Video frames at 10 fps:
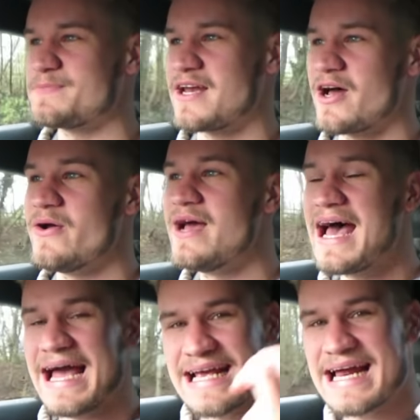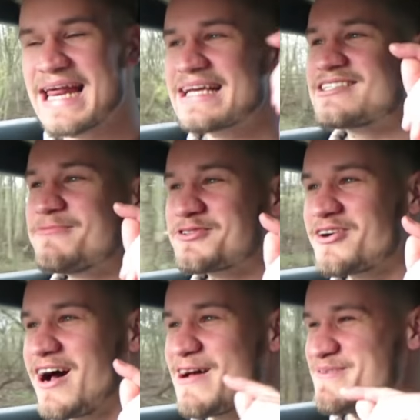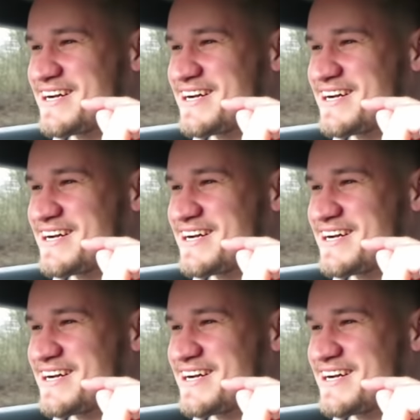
box below and click subscribe,